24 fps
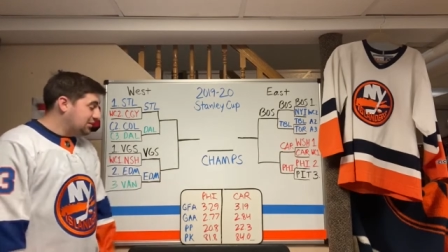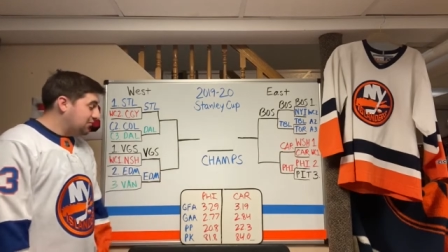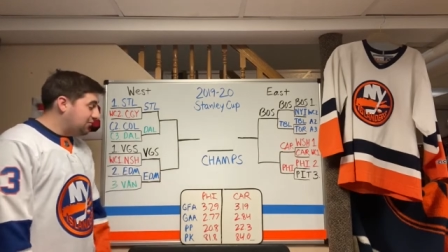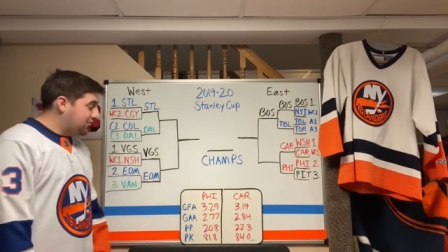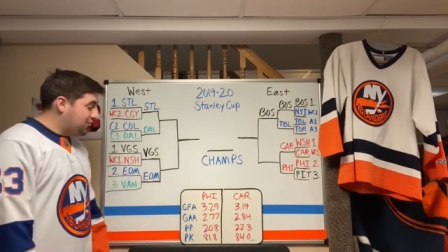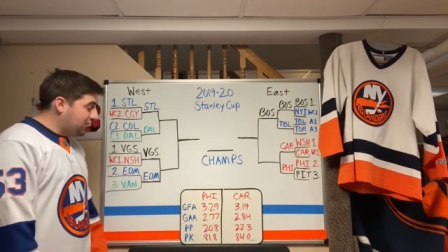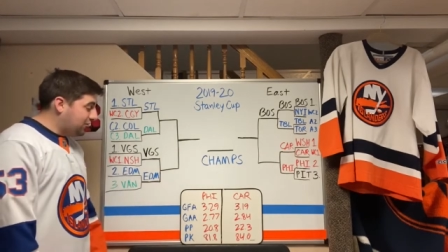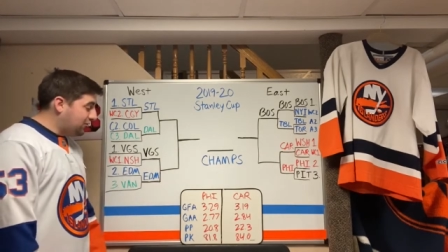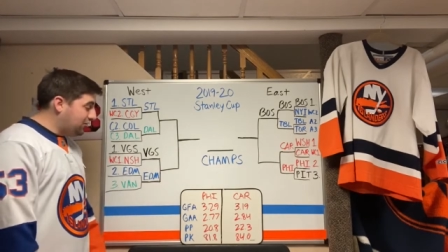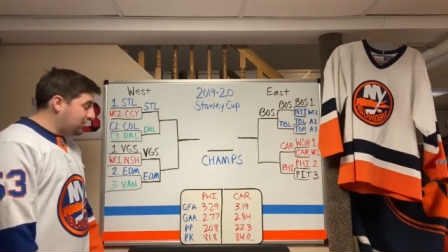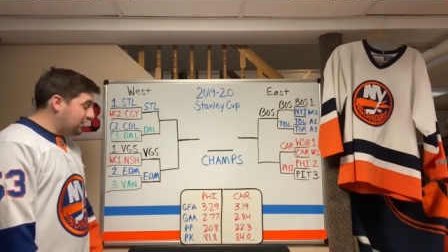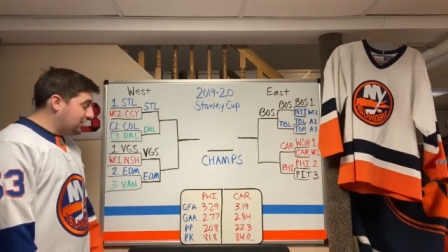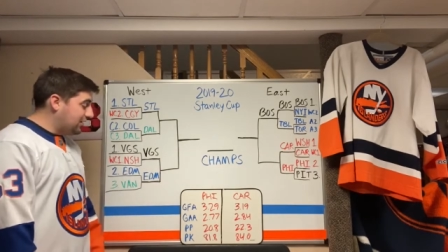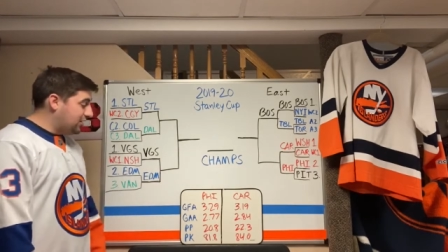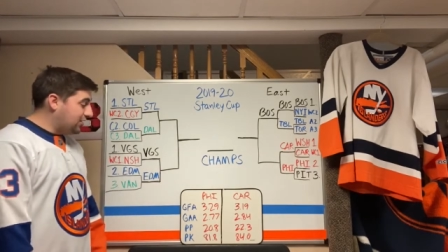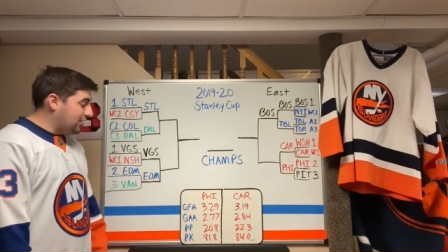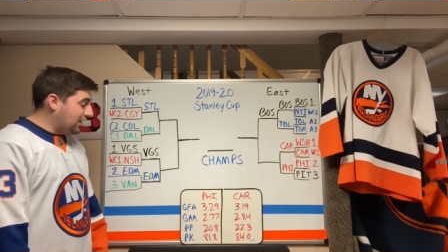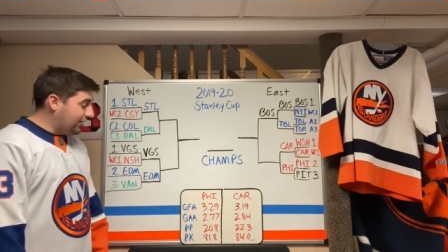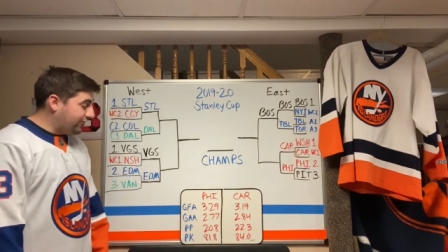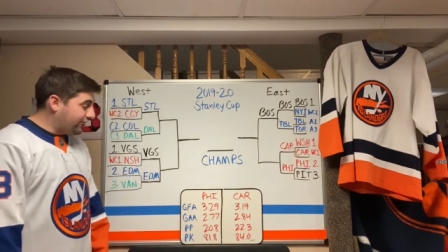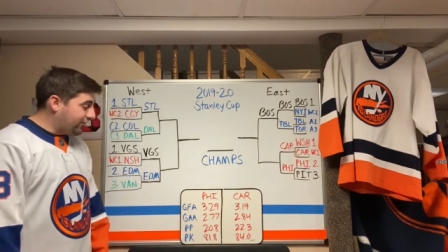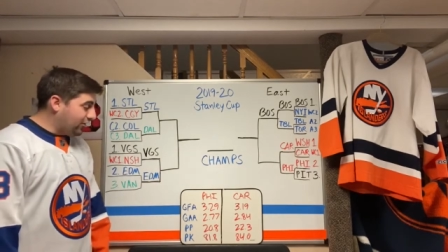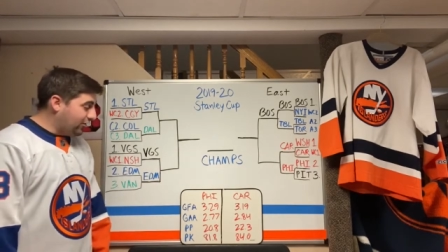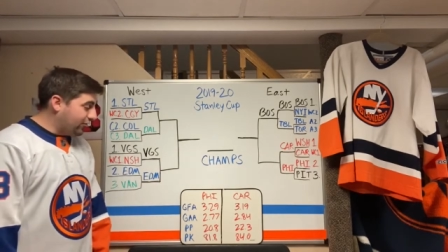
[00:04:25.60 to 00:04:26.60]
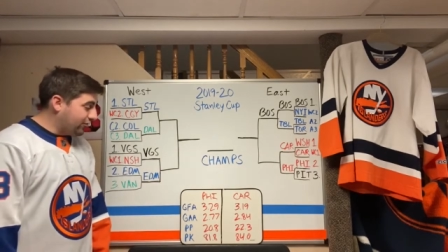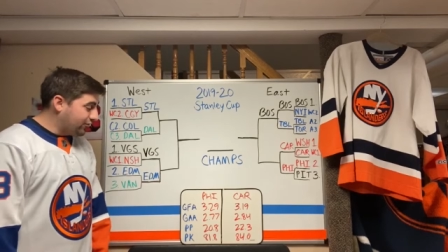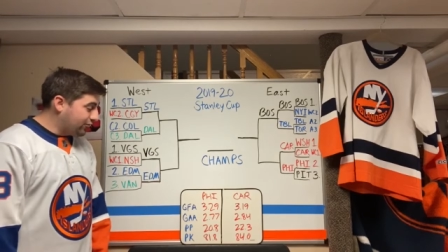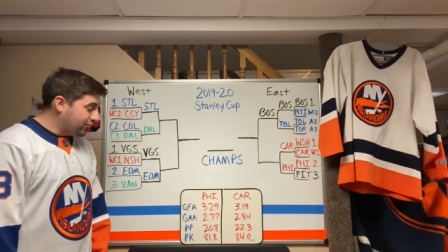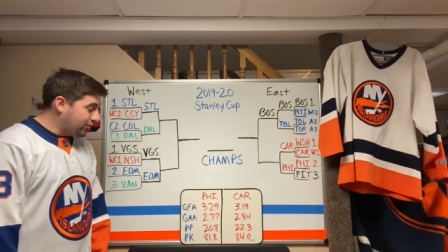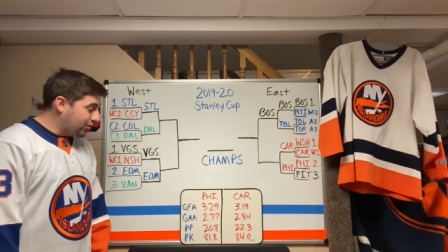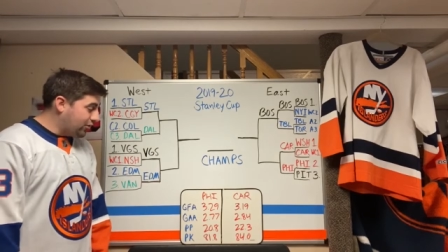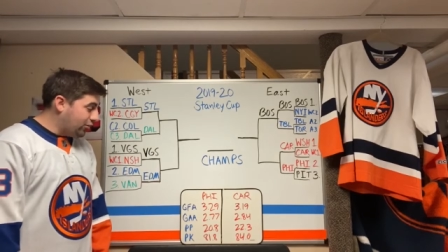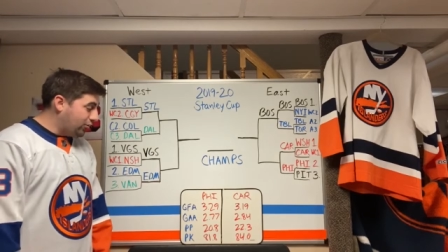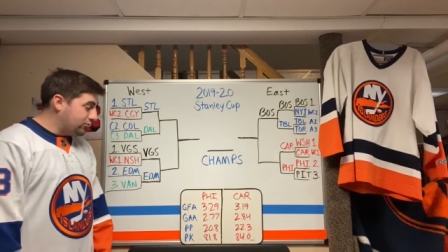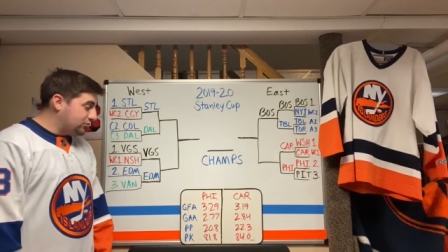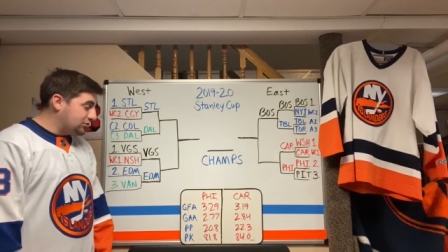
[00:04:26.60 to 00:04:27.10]
Philly, having gone
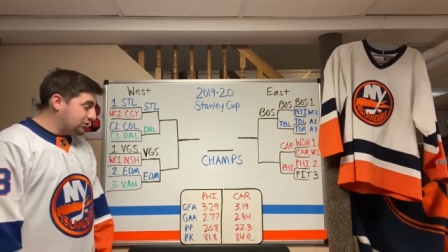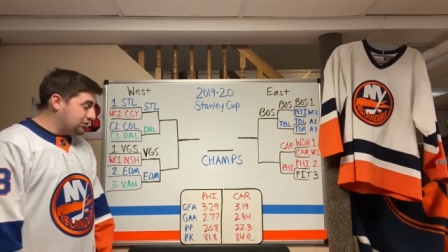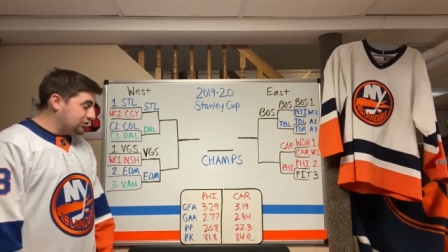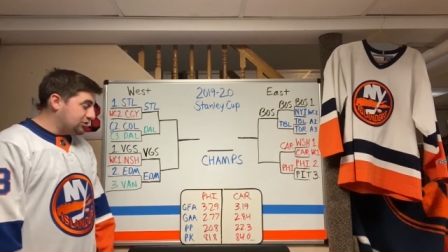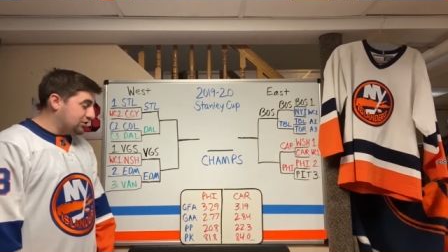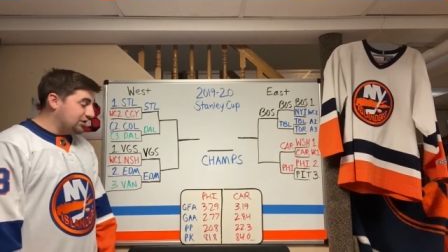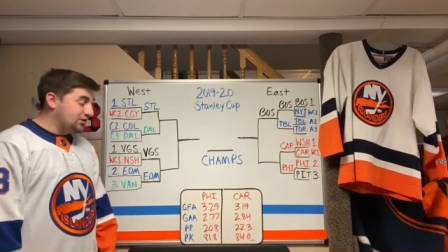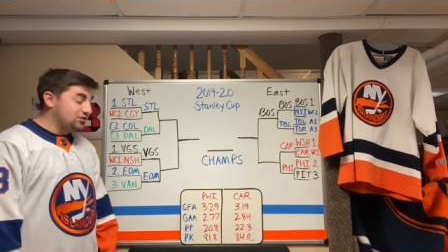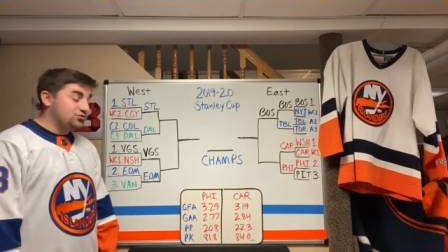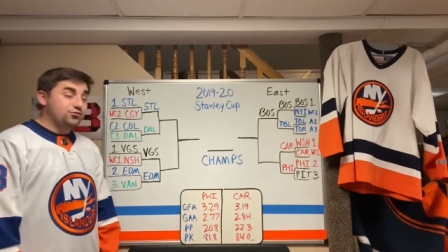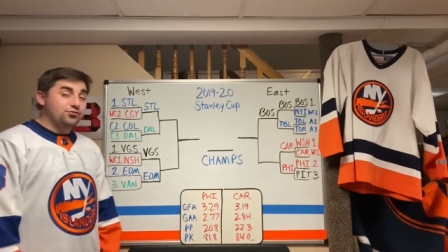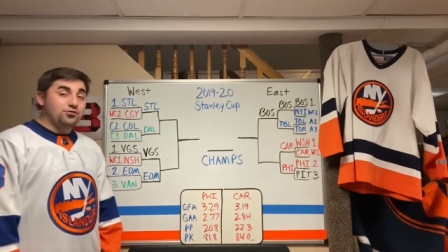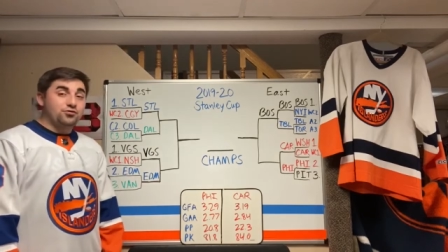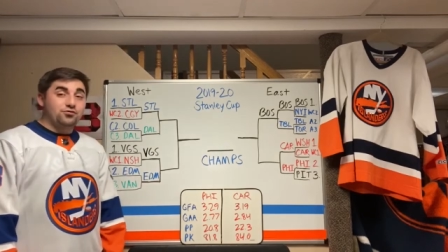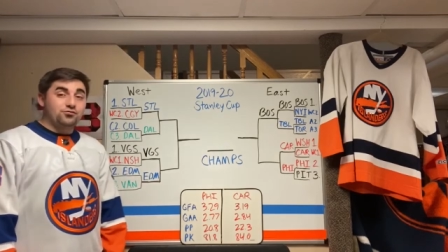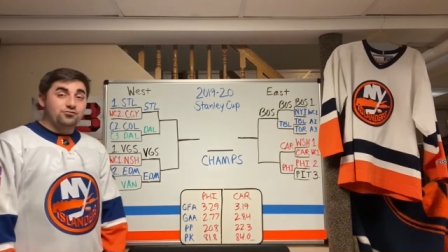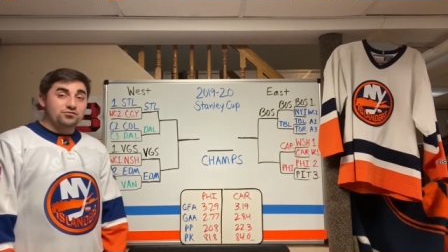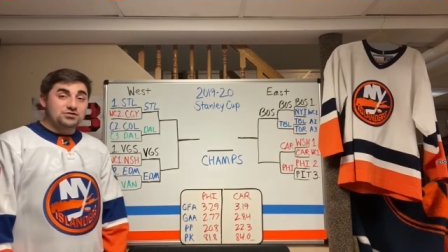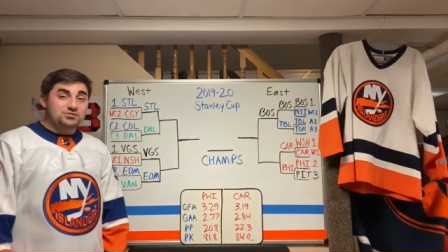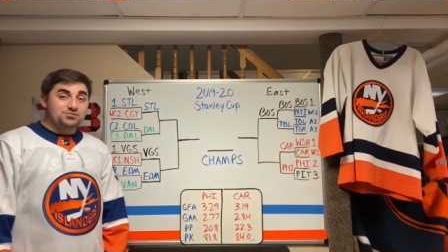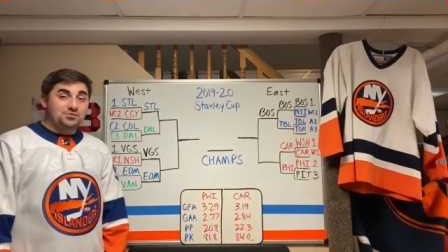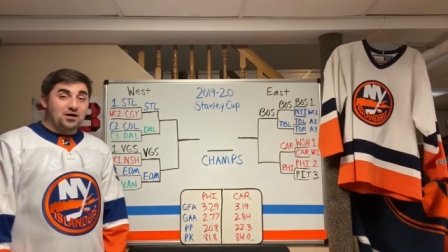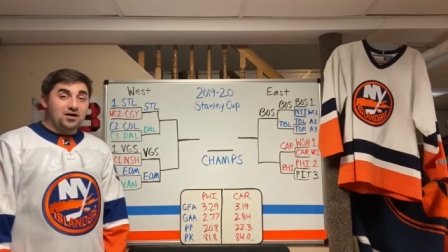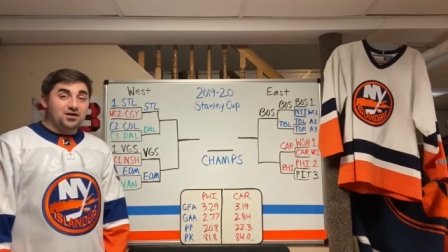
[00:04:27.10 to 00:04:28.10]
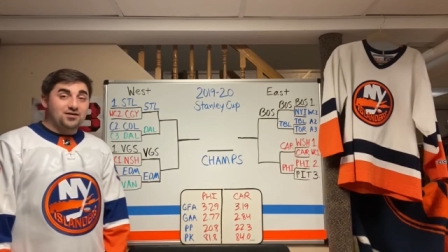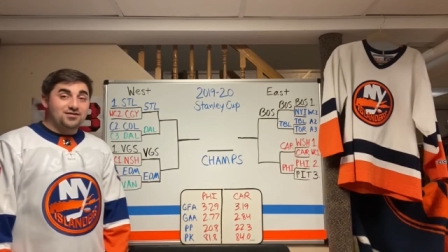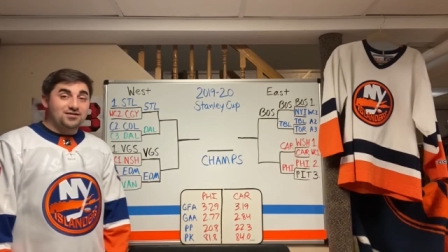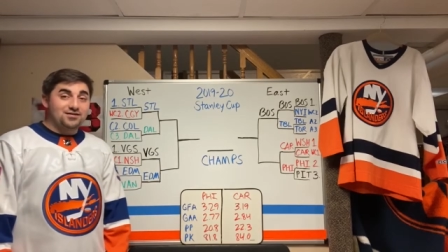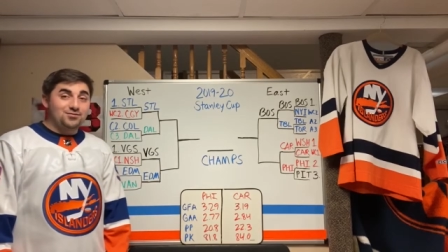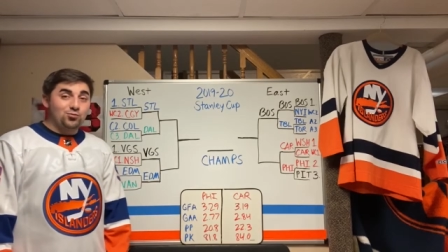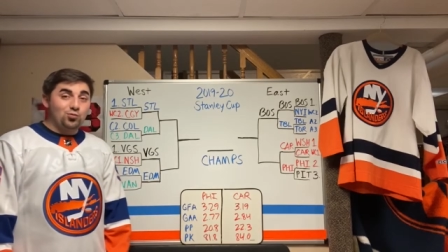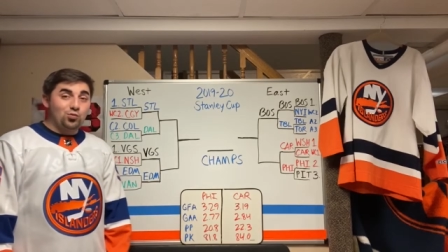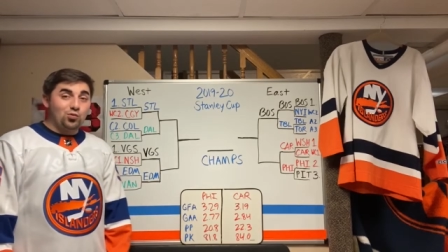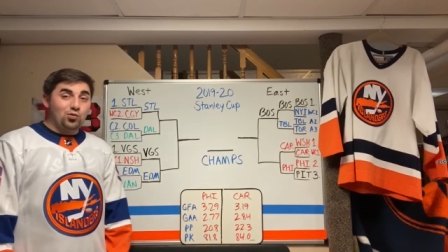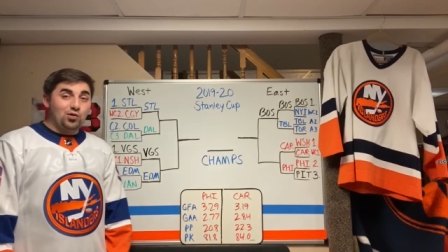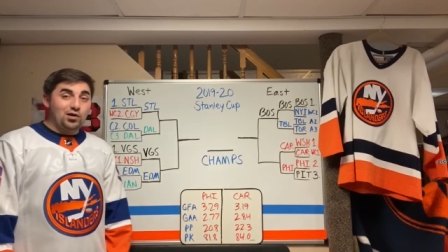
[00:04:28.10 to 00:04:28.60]
through a coaching change, really
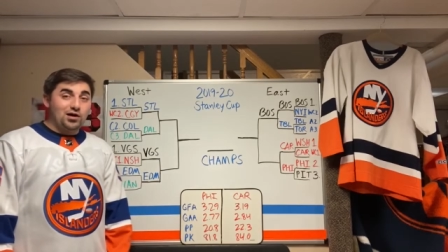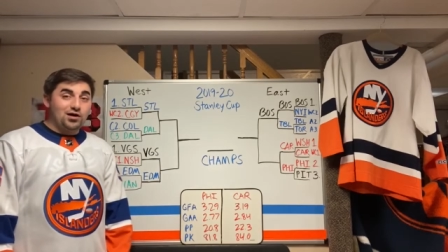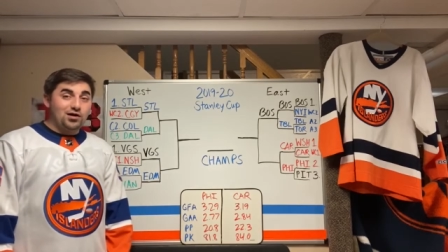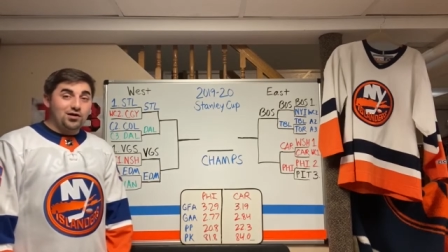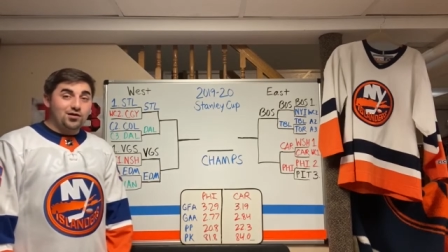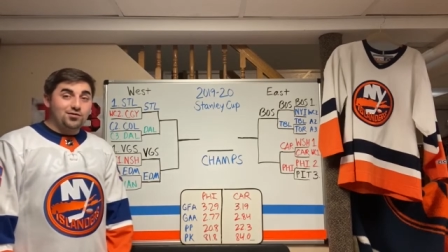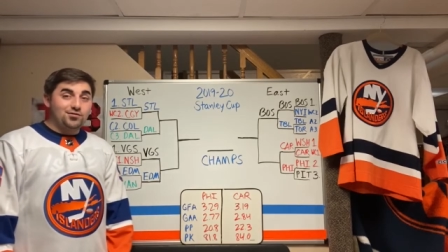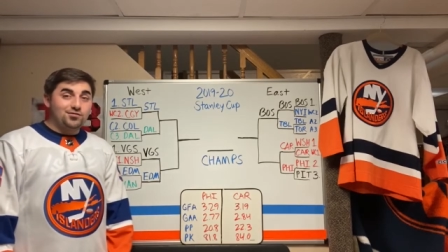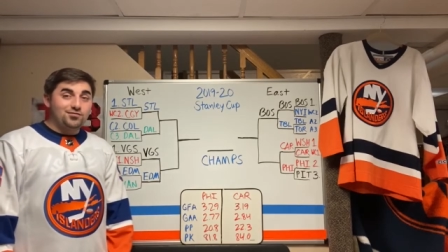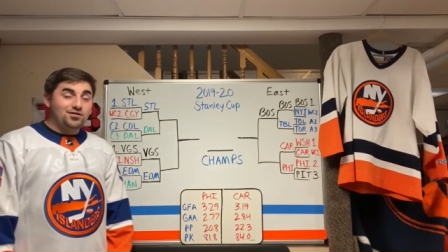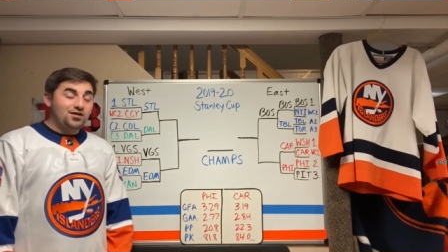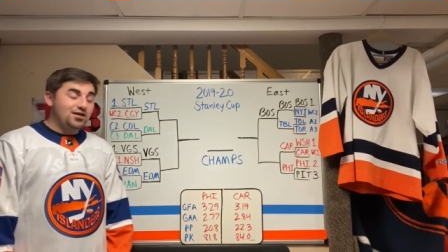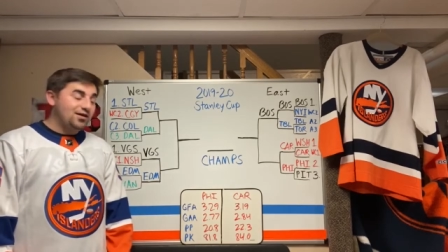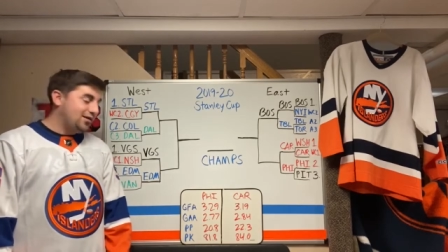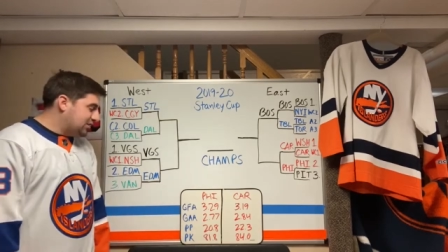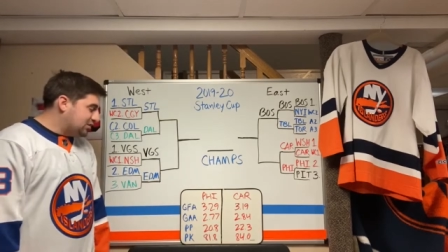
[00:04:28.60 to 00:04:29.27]
responded well.